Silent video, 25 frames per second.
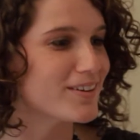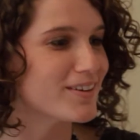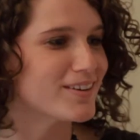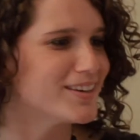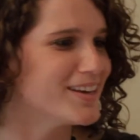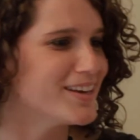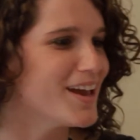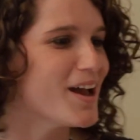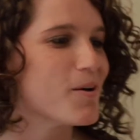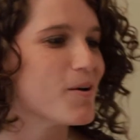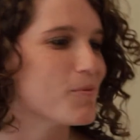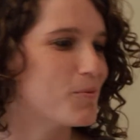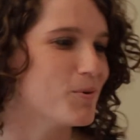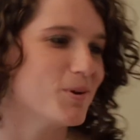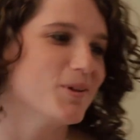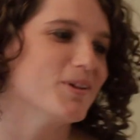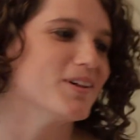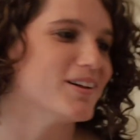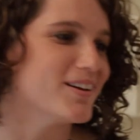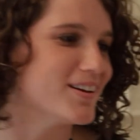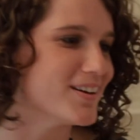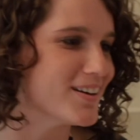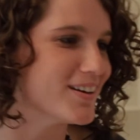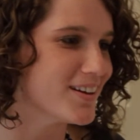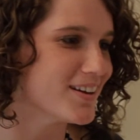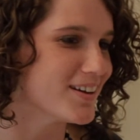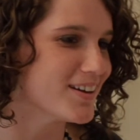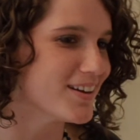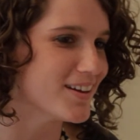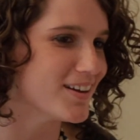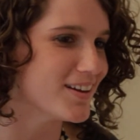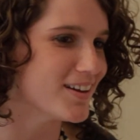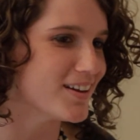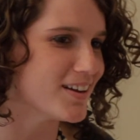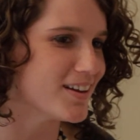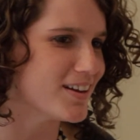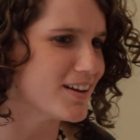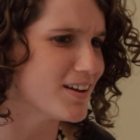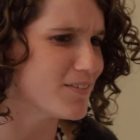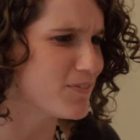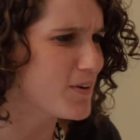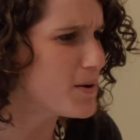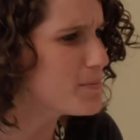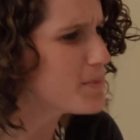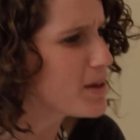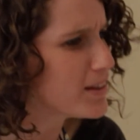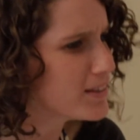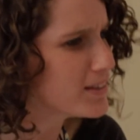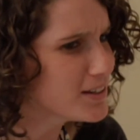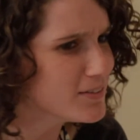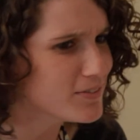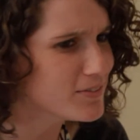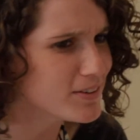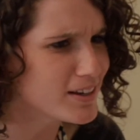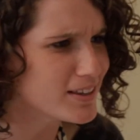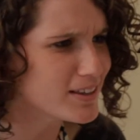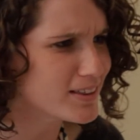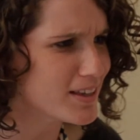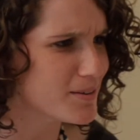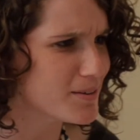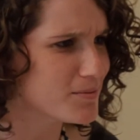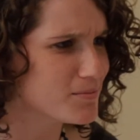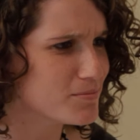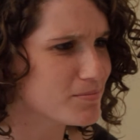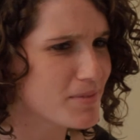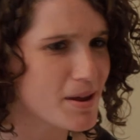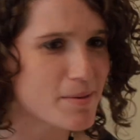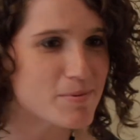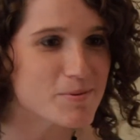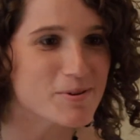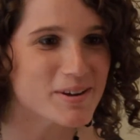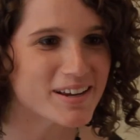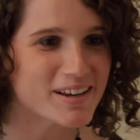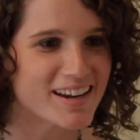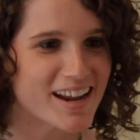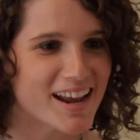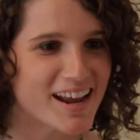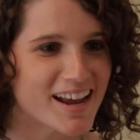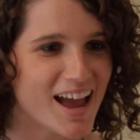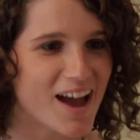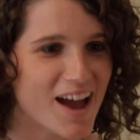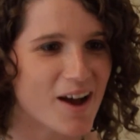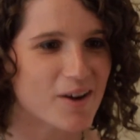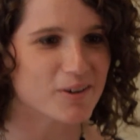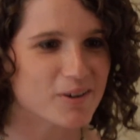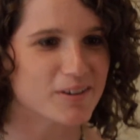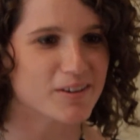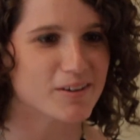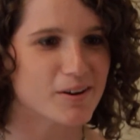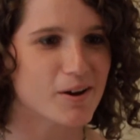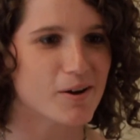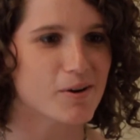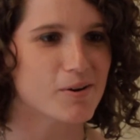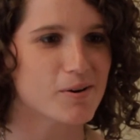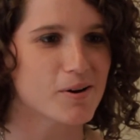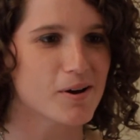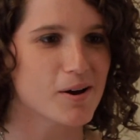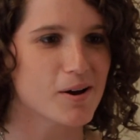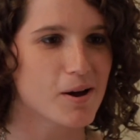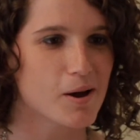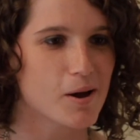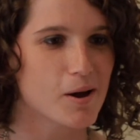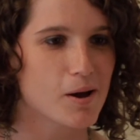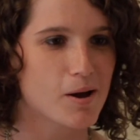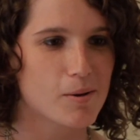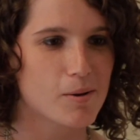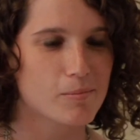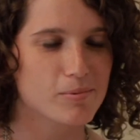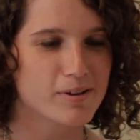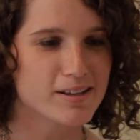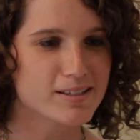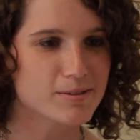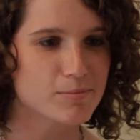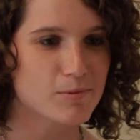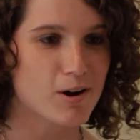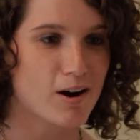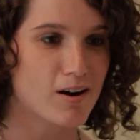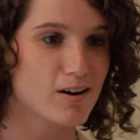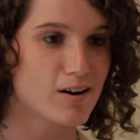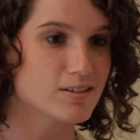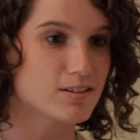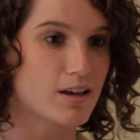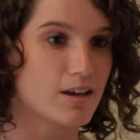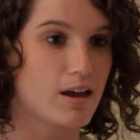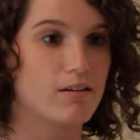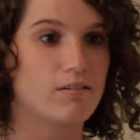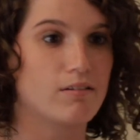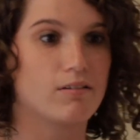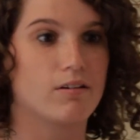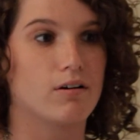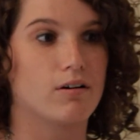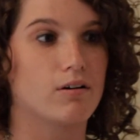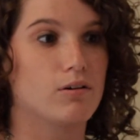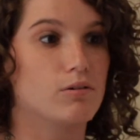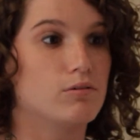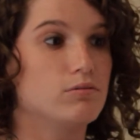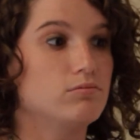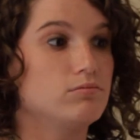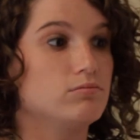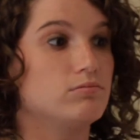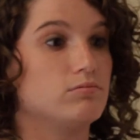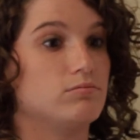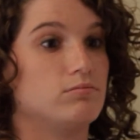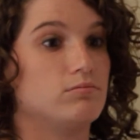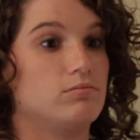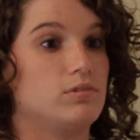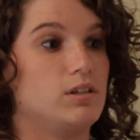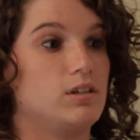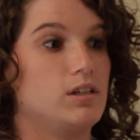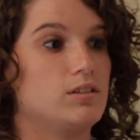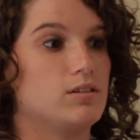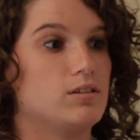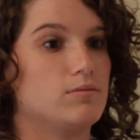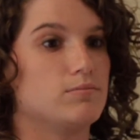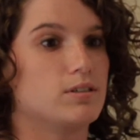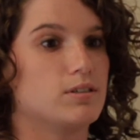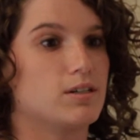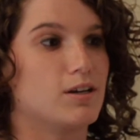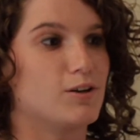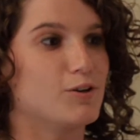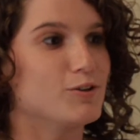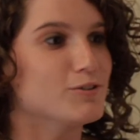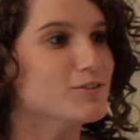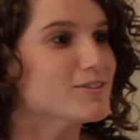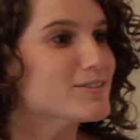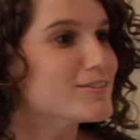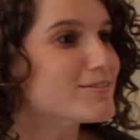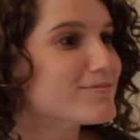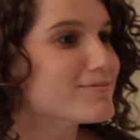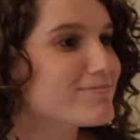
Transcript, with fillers: yeah, well, if I'm not leaving, then maybe we can hang out, you know? Play some cards, I don't know. Eat some Skittles?